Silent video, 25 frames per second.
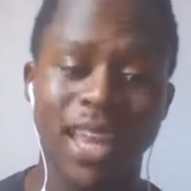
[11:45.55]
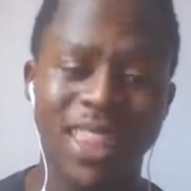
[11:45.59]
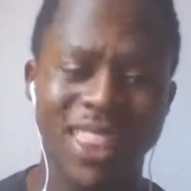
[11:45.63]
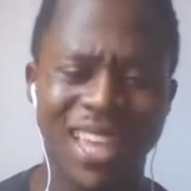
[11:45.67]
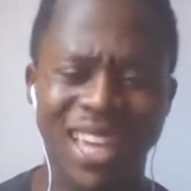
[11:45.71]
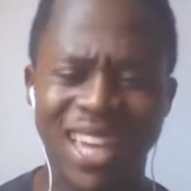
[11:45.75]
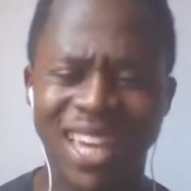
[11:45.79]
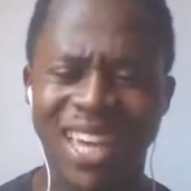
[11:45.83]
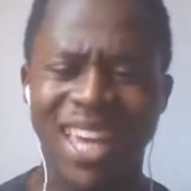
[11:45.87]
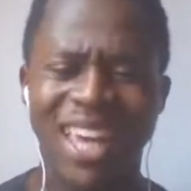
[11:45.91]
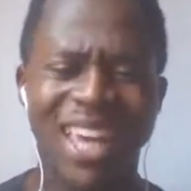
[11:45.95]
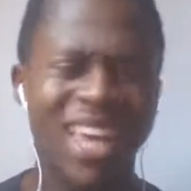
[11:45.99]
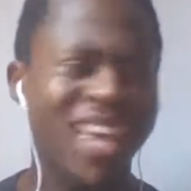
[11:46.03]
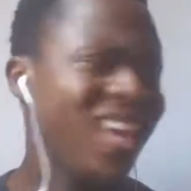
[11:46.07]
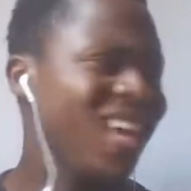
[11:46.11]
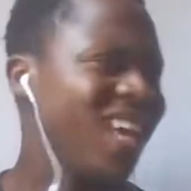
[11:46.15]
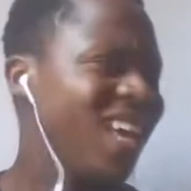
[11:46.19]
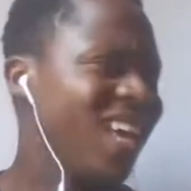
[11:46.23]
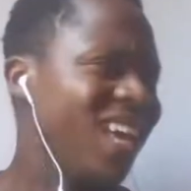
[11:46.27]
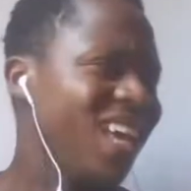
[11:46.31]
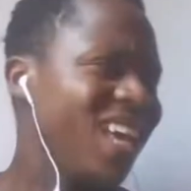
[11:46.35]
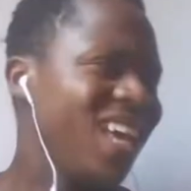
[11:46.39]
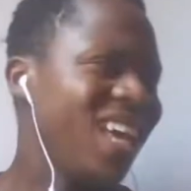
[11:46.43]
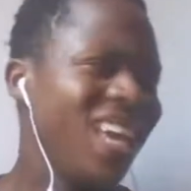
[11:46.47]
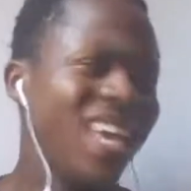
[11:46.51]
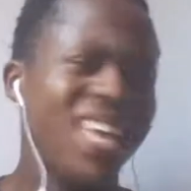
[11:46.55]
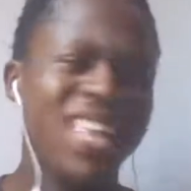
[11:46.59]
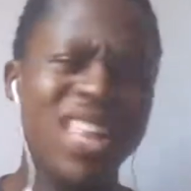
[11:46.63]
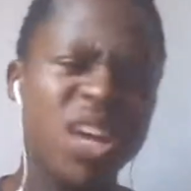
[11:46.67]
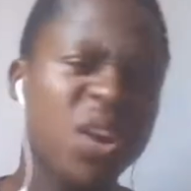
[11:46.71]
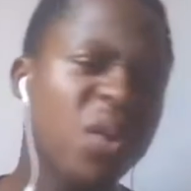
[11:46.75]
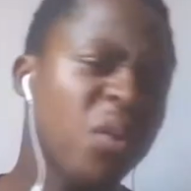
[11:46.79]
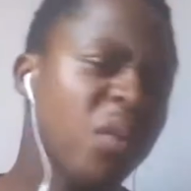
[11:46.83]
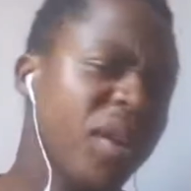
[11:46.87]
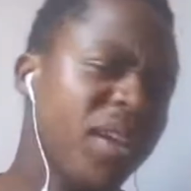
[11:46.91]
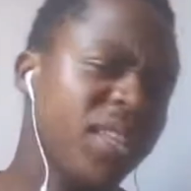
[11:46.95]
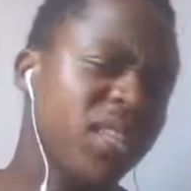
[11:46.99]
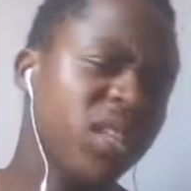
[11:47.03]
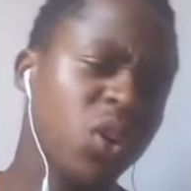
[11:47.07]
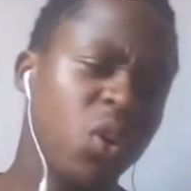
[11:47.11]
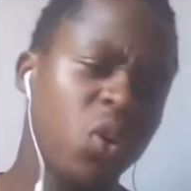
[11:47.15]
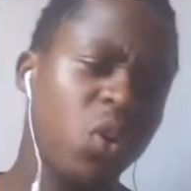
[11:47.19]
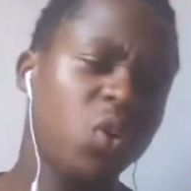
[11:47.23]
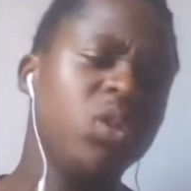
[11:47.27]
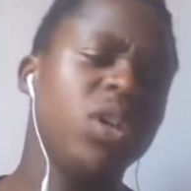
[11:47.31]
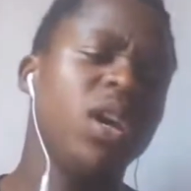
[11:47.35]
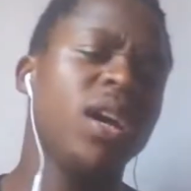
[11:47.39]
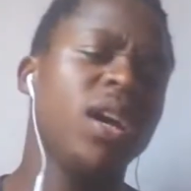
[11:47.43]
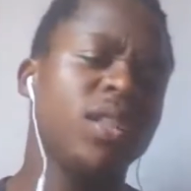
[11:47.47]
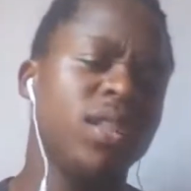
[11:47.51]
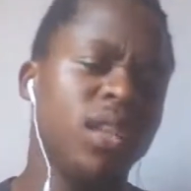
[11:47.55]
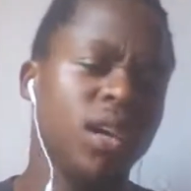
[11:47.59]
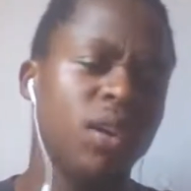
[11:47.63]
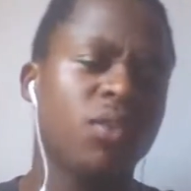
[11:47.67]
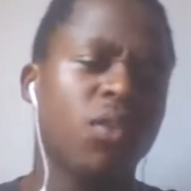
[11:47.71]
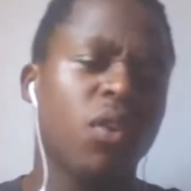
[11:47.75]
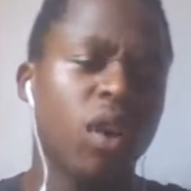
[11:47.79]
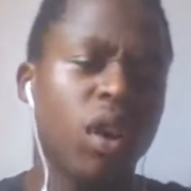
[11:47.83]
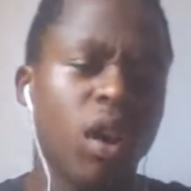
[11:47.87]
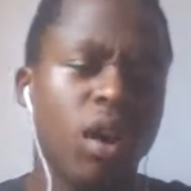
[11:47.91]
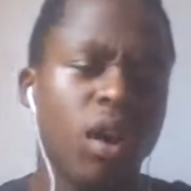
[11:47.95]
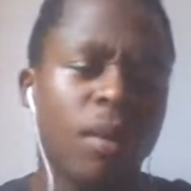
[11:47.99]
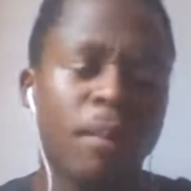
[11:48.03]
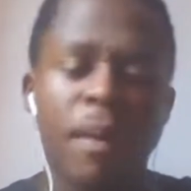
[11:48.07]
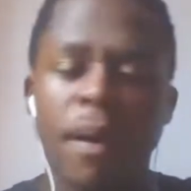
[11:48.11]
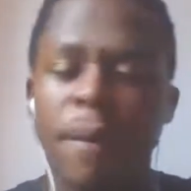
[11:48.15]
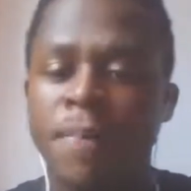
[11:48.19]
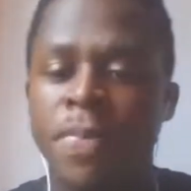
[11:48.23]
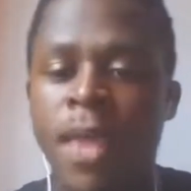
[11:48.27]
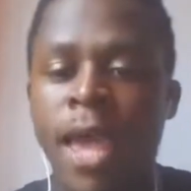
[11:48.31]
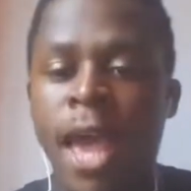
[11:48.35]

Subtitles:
I think in a way it's a good headache for Klopp.